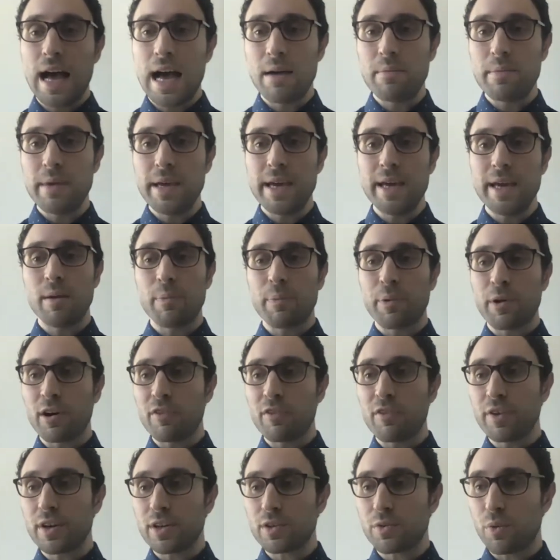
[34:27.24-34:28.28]
In a
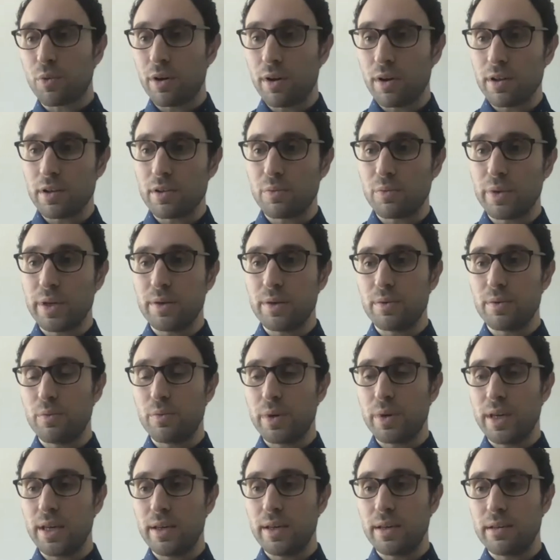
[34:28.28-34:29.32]
perfect world, we
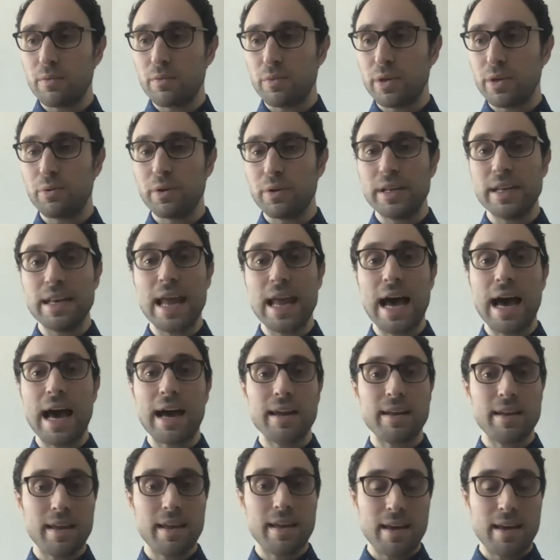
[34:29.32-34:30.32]
would not